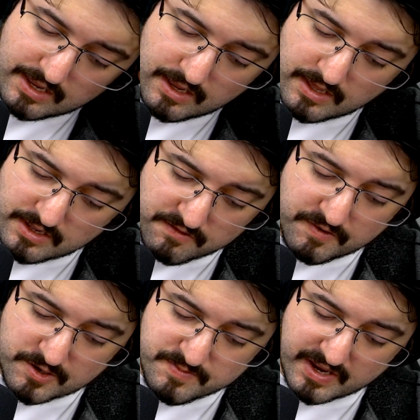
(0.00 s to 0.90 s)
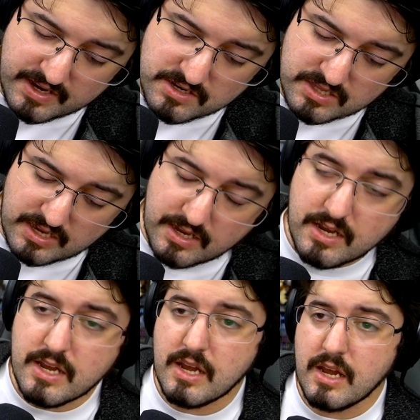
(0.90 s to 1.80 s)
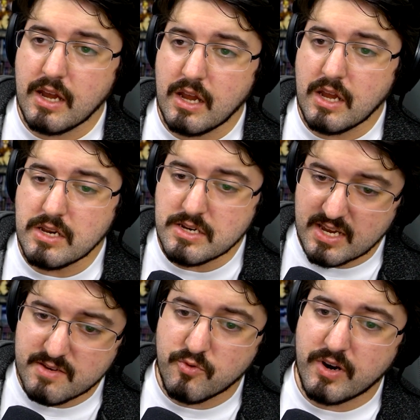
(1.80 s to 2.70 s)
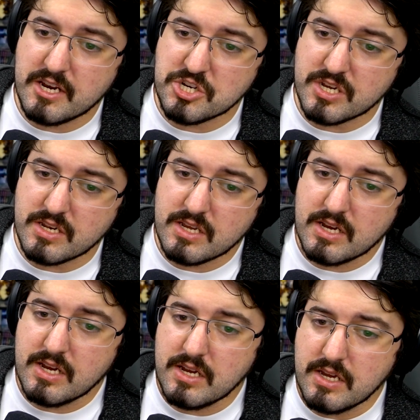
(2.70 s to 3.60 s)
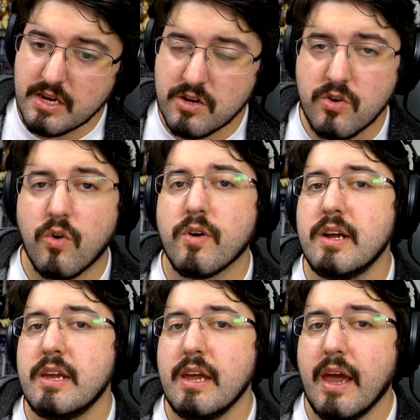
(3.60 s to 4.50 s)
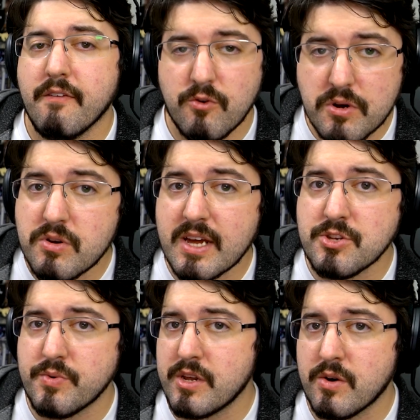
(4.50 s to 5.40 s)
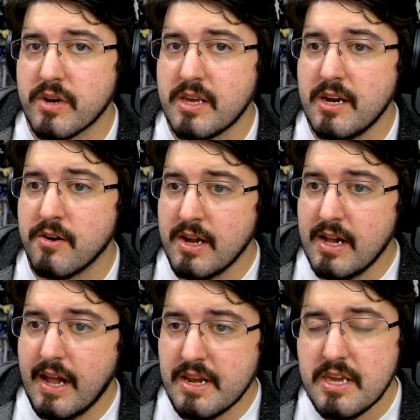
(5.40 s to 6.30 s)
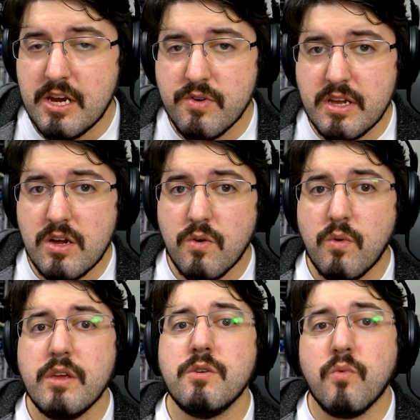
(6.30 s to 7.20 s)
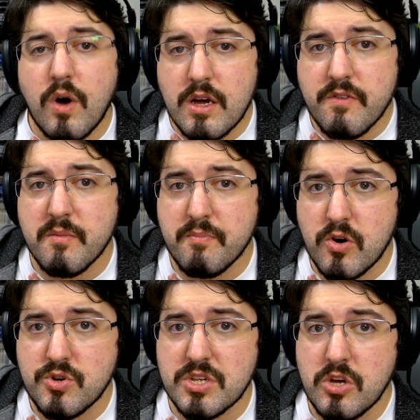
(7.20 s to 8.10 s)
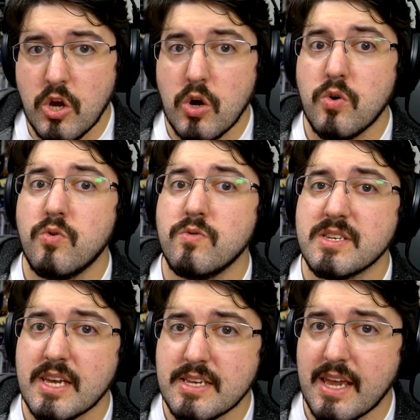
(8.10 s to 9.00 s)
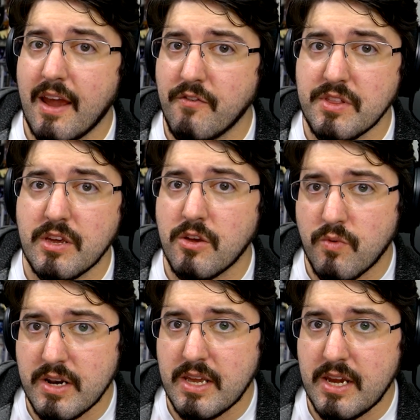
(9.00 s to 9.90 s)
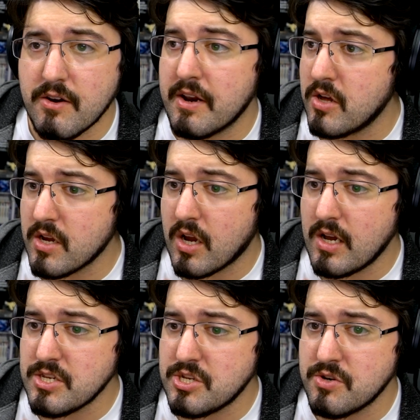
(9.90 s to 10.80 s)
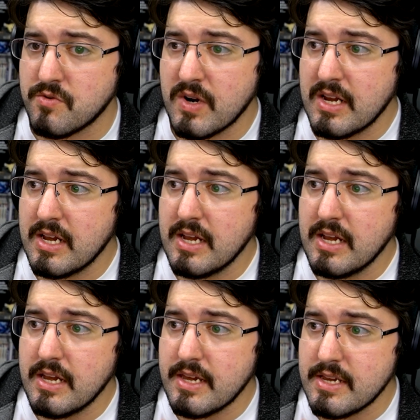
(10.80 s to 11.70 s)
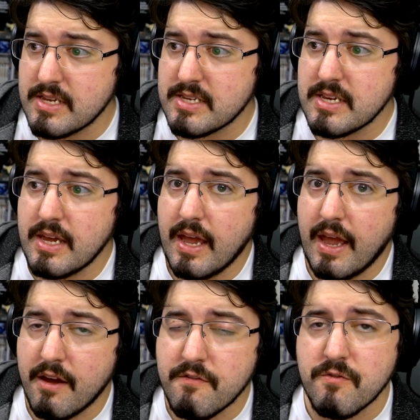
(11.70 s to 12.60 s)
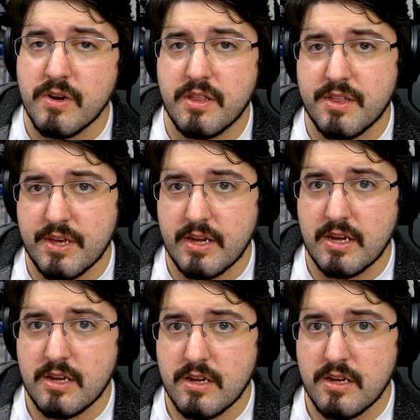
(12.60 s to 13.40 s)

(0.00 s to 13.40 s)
And then it falls back into the desperation, ignoring everyone who tells you what you don't want to hear, and hearing what you want from the person who says everything you want to hear. And all it costs you is everything.